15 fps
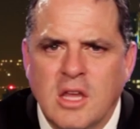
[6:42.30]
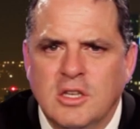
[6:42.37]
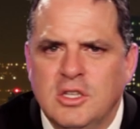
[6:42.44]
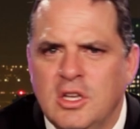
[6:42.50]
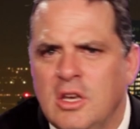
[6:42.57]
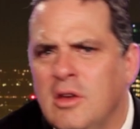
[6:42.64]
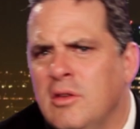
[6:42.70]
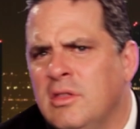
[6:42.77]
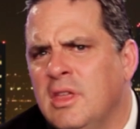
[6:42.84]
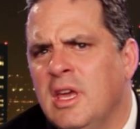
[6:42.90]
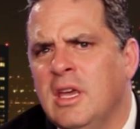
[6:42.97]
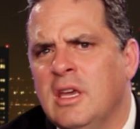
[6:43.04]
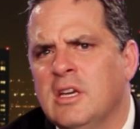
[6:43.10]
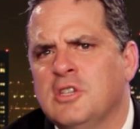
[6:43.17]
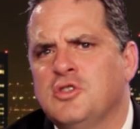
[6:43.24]
Do you
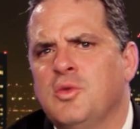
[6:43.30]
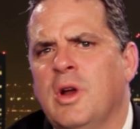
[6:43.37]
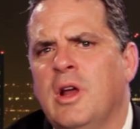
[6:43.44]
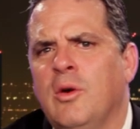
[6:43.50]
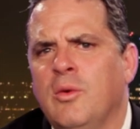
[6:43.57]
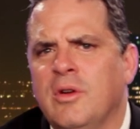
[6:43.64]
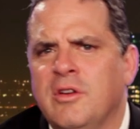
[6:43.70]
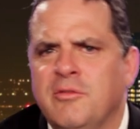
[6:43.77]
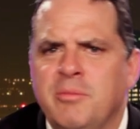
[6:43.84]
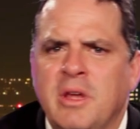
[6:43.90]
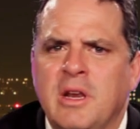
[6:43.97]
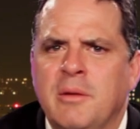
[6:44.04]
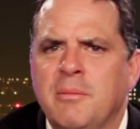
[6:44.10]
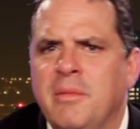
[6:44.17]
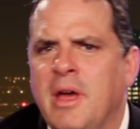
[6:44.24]
think Israel would have
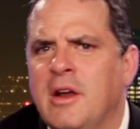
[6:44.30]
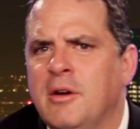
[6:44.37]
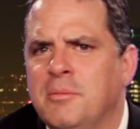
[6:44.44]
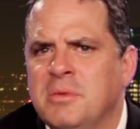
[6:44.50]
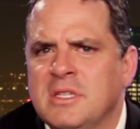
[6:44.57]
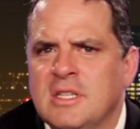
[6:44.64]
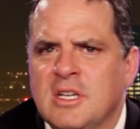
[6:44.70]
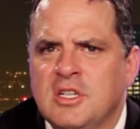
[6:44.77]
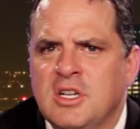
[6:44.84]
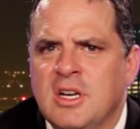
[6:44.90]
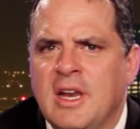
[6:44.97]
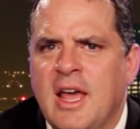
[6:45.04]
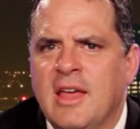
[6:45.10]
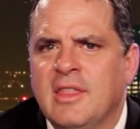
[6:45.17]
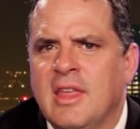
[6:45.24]
been in a better
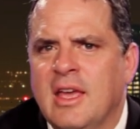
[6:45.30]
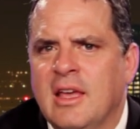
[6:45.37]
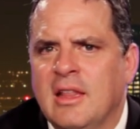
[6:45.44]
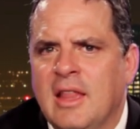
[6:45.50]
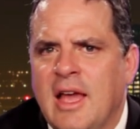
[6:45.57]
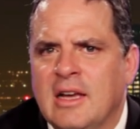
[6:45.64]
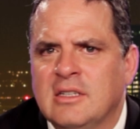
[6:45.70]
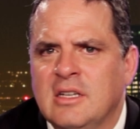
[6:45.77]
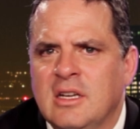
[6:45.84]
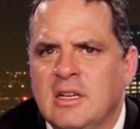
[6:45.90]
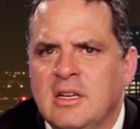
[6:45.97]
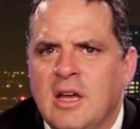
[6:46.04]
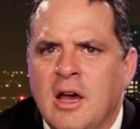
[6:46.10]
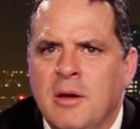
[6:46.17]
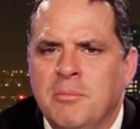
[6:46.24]
position had they
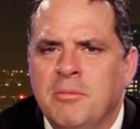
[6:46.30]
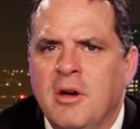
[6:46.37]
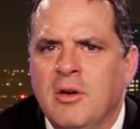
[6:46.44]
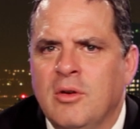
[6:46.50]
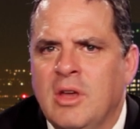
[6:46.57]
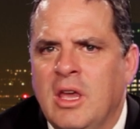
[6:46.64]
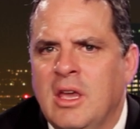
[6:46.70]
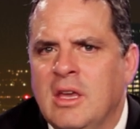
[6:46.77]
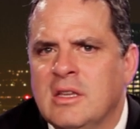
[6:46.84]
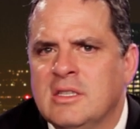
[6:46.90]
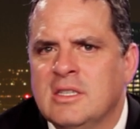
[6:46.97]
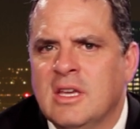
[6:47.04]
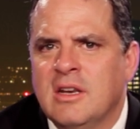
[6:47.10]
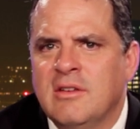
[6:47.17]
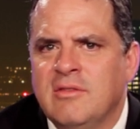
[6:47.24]
elected Bogie
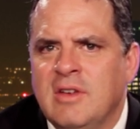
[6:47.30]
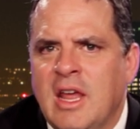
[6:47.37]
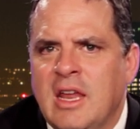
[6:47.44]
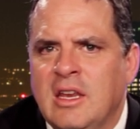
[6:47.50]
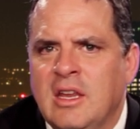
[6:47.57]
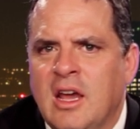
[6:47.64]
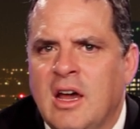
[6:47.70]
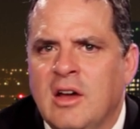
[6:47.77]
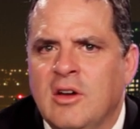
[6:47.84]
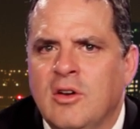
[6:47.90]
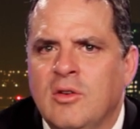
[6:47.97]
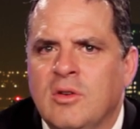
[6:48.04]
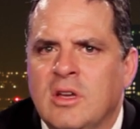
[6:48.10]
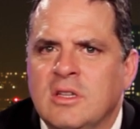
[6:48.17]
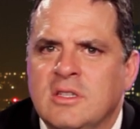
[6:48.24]
instead of
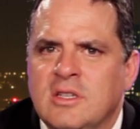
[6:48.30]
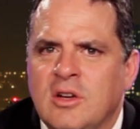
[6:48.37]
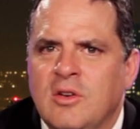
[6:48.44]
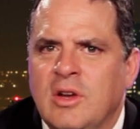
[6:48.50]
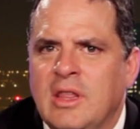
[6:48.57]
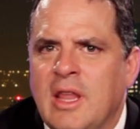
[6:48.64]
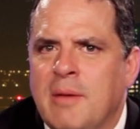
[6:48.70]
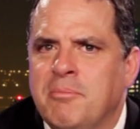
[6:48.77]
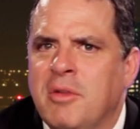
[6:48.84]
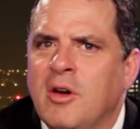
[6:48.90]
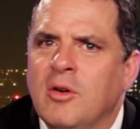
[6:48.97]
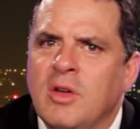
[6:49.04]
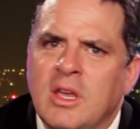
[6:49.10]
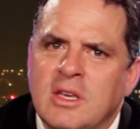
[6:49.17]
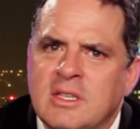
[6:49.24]
Netanyahu, considering that
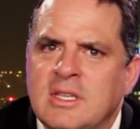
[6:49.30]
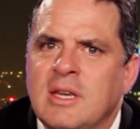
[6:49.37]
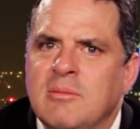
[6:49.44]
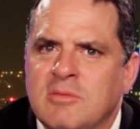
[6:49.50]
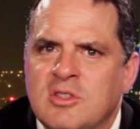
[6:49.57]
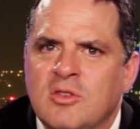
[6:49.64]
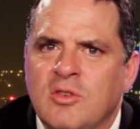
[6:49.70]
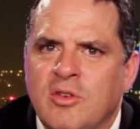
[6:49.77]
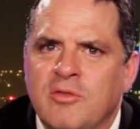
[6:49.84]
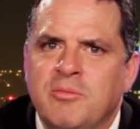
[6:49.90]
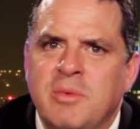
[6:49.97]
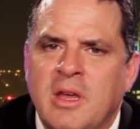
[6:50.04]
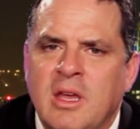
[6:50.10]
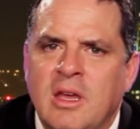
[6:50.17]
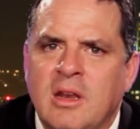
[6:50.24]
Bogie seems to have
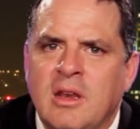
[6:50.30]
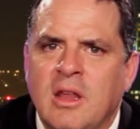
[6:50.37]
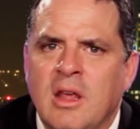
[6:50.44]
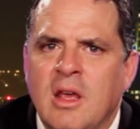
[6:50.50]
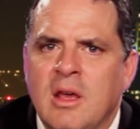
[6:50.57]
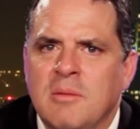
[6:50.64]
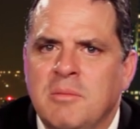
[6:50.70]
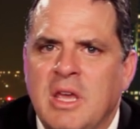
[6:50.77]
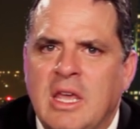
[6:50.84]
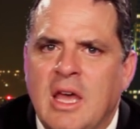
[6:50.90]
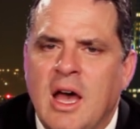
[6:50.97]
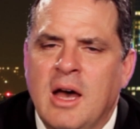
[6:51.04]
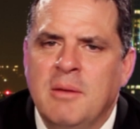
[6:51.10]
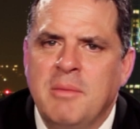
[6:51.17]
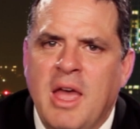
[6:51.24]

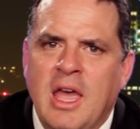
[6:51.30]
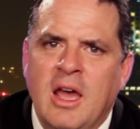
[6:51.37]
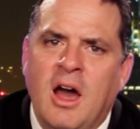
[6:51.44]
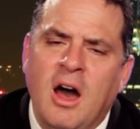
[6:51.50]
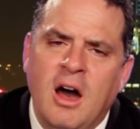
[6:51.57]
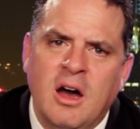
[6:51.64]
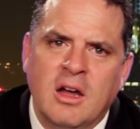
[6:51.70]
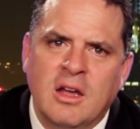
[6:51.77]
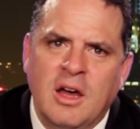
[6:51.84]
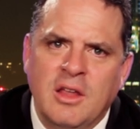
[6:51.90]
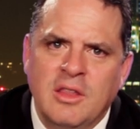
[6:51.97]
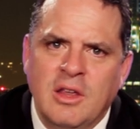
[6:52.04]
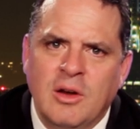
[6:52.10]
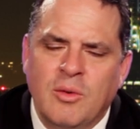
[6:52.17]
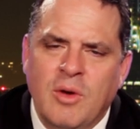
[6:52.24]
become a hawk
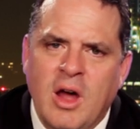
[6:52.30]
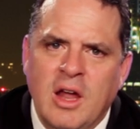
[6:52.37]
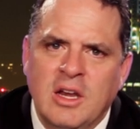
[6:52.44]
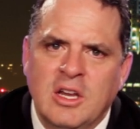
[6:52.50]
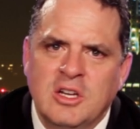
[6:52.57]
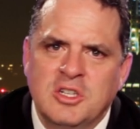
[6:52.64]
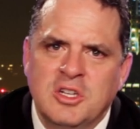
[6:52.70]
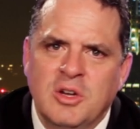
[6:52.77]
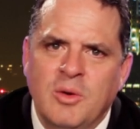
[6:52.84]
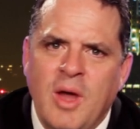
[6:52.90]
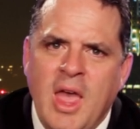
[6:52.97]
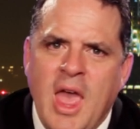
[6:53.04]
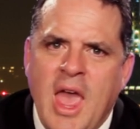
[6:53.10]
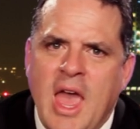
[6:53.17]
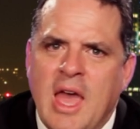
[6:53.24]
on the Iran issue?
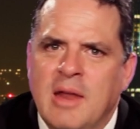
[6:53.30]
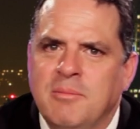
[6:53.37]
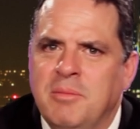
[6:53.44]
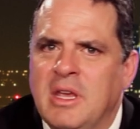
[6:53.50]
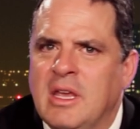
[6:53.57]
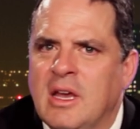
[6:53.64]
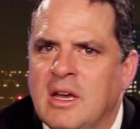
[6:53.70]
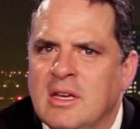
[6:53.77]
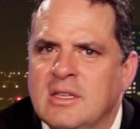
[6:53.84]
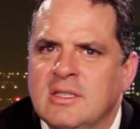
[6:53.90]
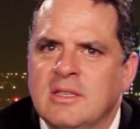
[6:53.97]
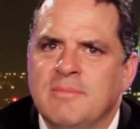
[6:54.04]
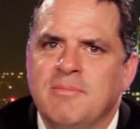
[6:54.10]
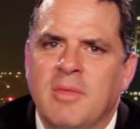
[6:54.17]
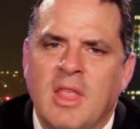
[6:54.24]
And
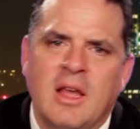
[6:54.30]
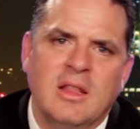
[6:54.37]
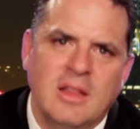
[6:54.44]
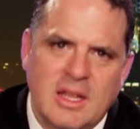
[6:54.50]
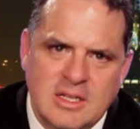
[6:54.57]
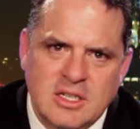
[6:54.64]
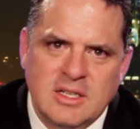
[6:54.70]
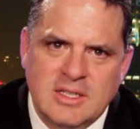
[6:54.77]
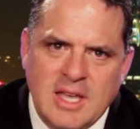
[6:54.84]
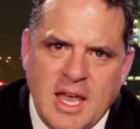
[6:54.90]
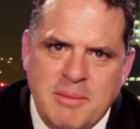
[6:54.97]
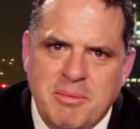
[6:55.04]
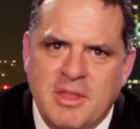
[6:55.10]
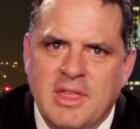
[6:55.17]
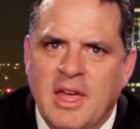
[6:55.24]
because, let's just
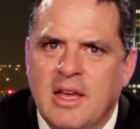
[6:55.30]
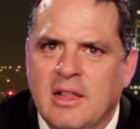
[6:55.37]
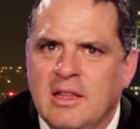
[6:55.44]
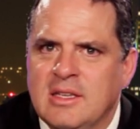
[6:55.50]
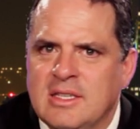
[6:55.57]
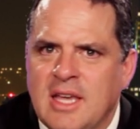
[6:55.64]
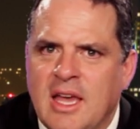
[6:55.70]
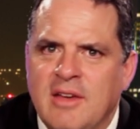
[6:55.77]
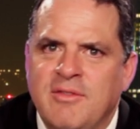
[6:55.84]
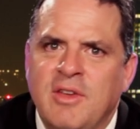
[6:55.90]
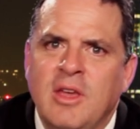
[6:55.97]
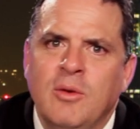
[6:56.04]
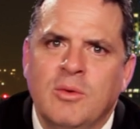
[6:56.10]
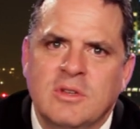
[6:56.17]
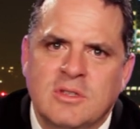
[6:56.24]
hypothetically say, if
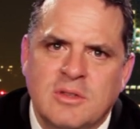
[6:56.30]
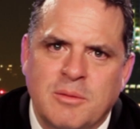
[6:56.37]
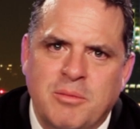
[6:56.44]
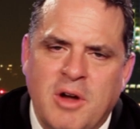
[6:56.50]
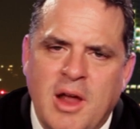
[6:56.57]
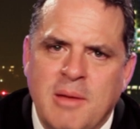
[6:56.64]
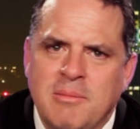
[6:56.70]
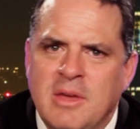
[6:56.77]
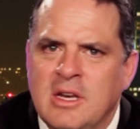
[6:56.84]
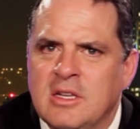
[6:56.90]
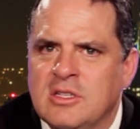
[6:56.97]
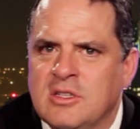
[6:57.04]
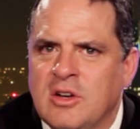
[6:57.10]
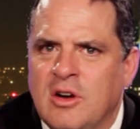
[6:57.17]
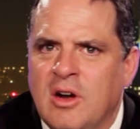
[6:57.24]
he was the prime
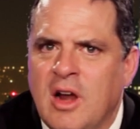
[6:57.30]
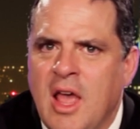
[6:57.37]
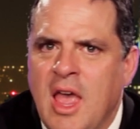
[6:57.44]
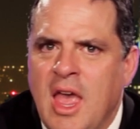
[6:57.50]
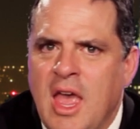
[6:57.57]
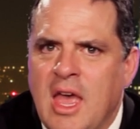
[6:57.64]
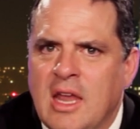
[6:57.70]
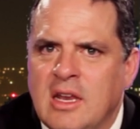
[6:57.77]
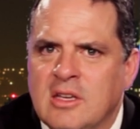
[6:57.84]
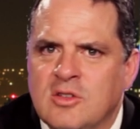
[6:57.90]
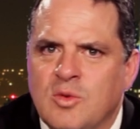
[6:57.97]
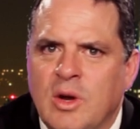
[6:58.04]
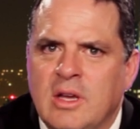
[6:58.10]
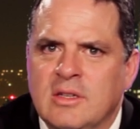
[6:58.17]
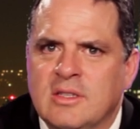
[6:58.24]
minister and
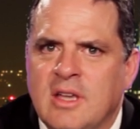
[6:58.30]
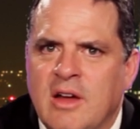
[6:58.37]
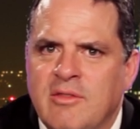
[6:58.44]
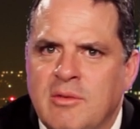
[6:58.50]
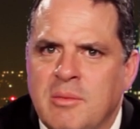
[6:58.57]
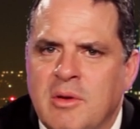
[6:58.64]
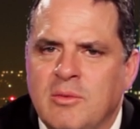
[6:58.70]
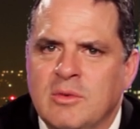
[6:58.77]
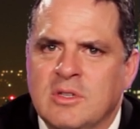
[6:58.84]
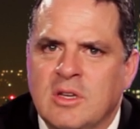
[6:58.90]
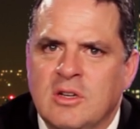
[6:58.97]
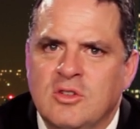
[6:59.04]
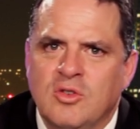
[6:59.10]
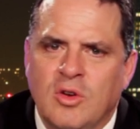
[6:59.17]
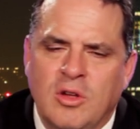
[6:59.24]
Israel's government was
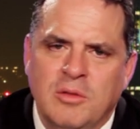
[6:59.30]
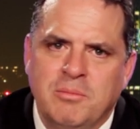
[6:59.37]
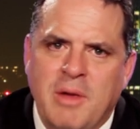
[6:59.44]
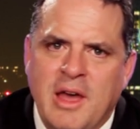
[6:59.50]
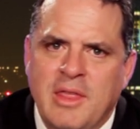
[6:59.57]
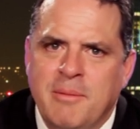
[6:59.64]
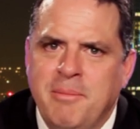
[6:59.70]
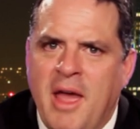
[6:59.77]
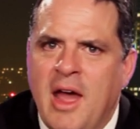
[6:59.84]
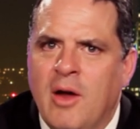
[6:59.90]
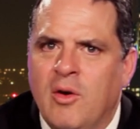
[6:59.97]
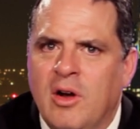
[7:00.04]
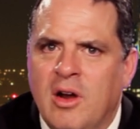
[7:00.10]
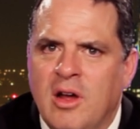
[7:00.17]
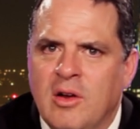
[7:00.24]
controlled by the
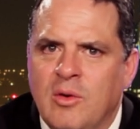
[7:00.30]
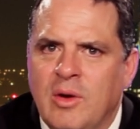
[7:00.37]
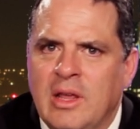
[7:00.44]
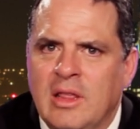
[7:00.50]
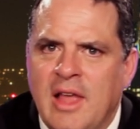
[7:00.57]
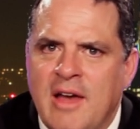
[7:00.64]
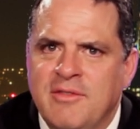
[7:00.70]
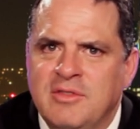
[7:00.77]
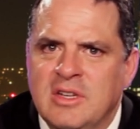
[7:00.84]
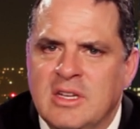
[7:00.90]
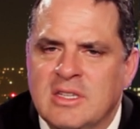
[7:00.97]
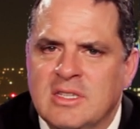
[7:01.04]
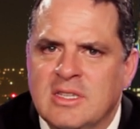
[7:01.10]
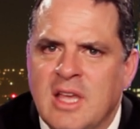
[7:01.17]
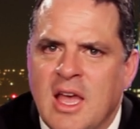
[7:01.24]
power-hungry
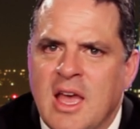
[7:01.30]
leftists,